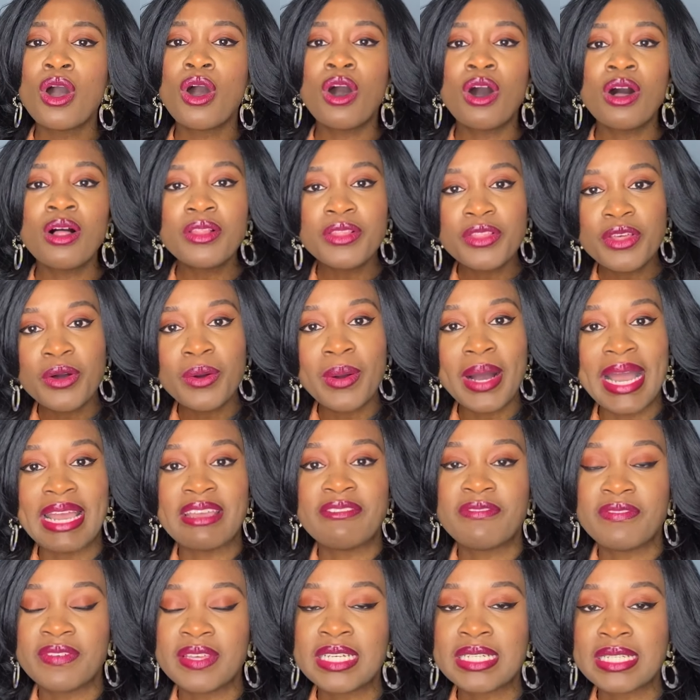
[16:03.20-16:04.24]
Although I
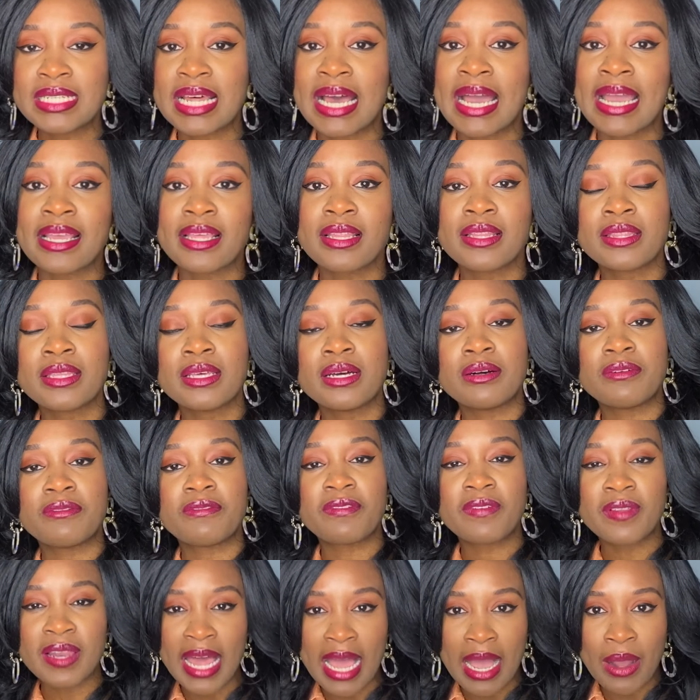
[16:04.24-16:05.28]
feel like the
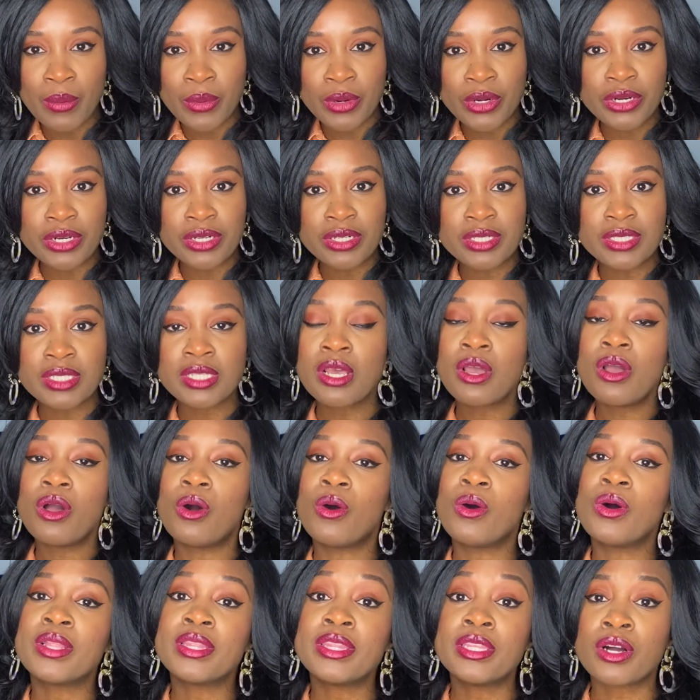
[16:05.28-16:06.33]
flowers
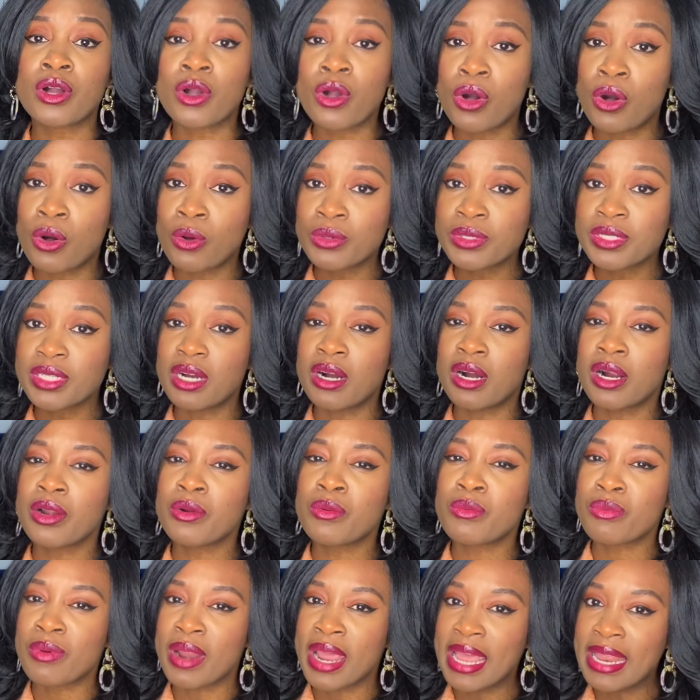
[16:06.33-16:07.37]
on the coat are
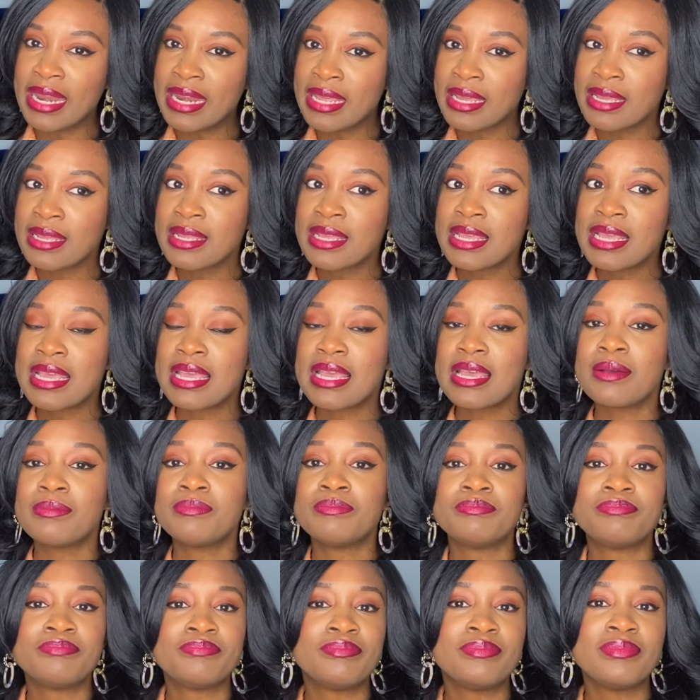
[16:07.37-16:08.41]
red,
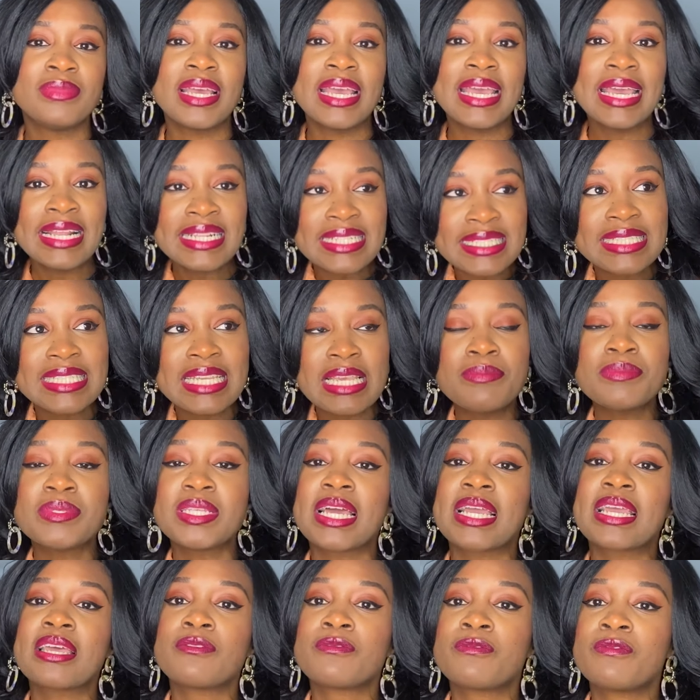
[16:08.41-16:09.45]
it seems
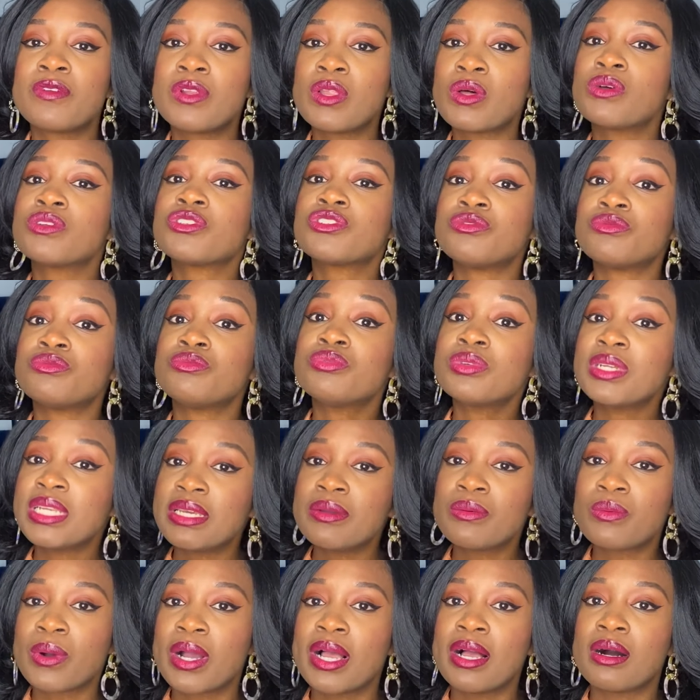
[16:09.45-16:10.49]
like it flows really
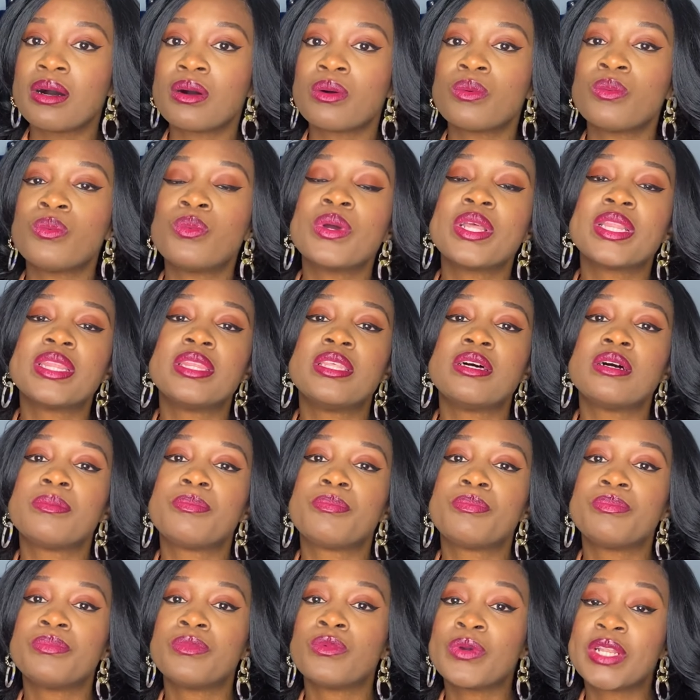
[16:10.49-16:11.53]
well with
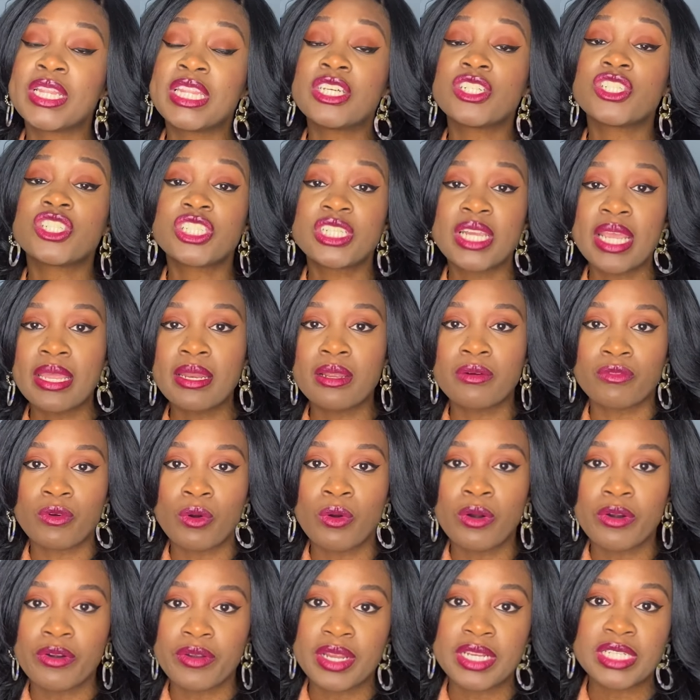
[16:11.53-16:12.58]
the shade of
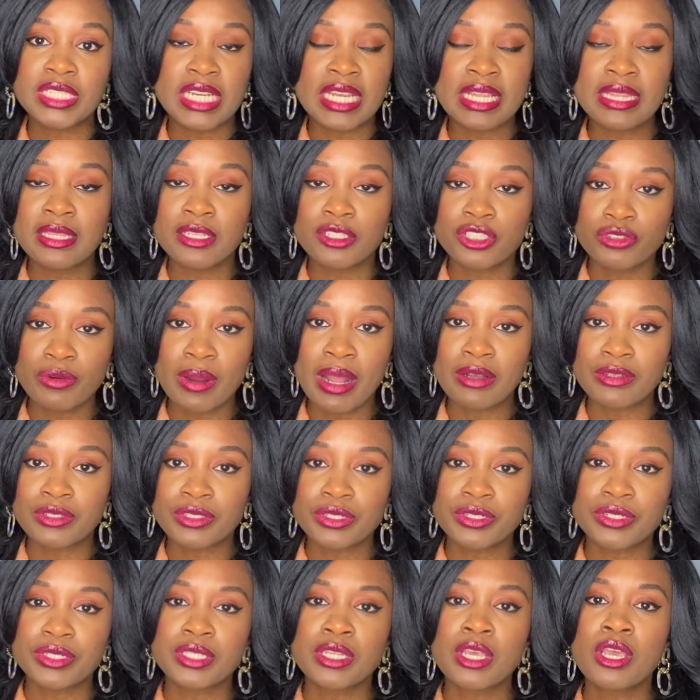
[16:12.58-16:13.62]
orange in the
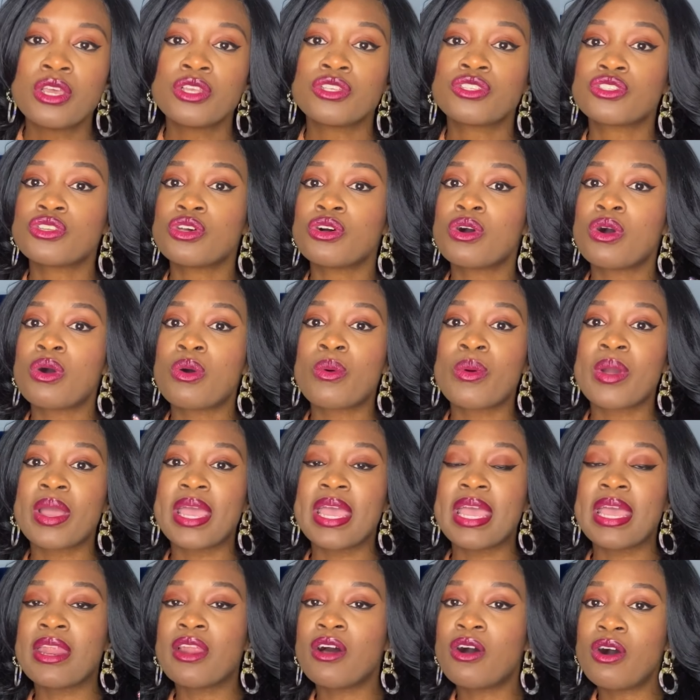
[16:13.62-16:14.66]
trousers. So
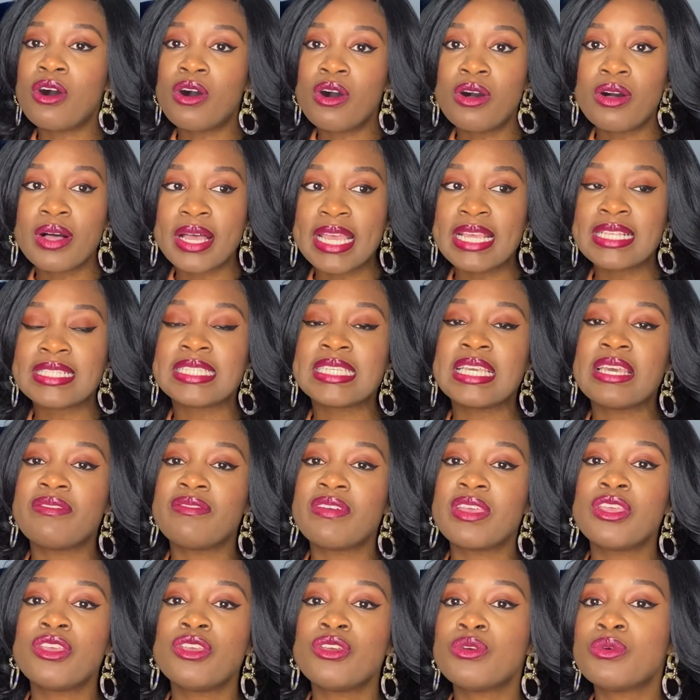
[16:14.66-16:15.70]
it all is
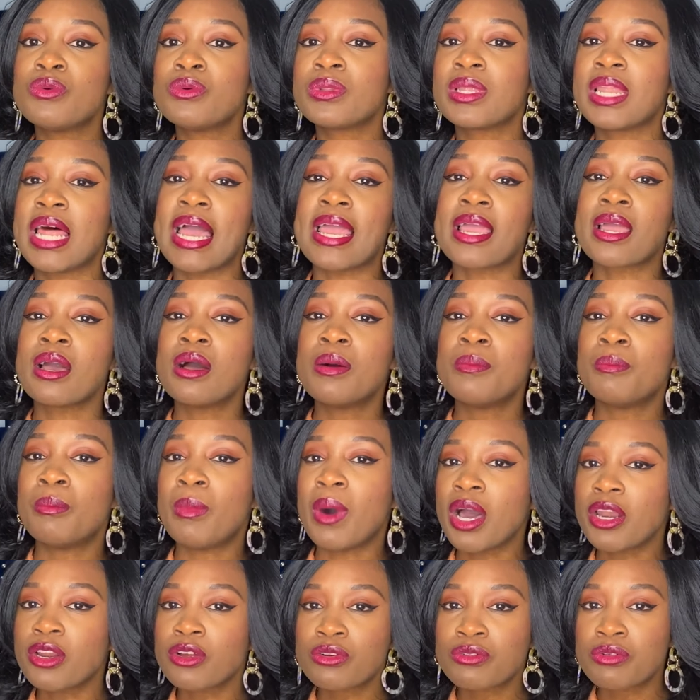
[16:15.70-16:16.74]
giving you like
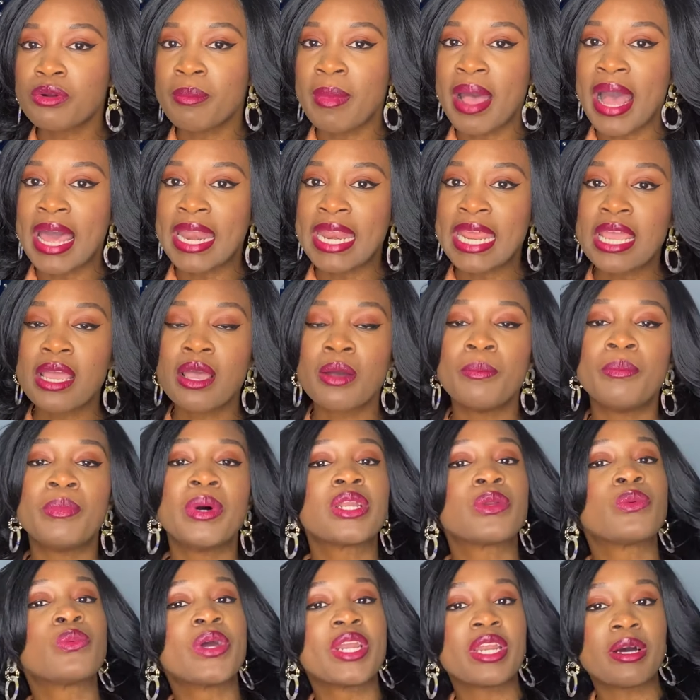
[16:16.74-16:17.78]
monochromatic,
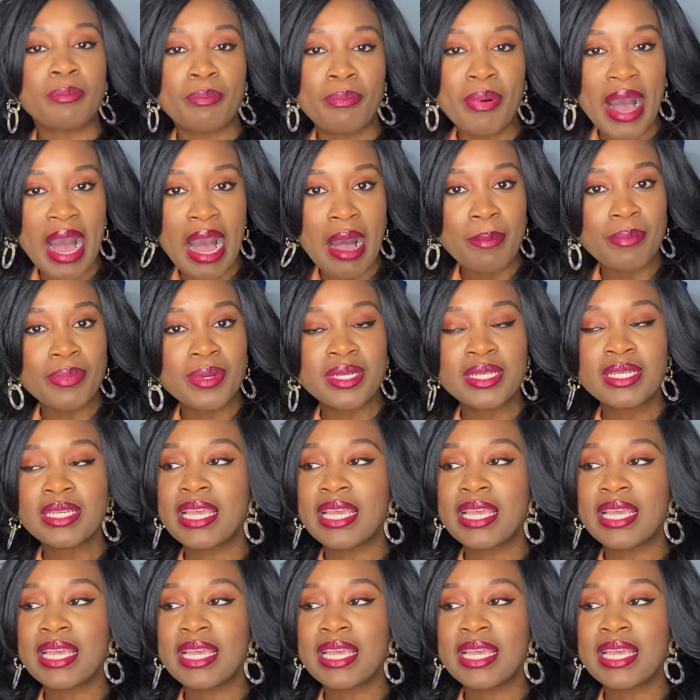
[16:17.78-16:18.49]
but with a pop.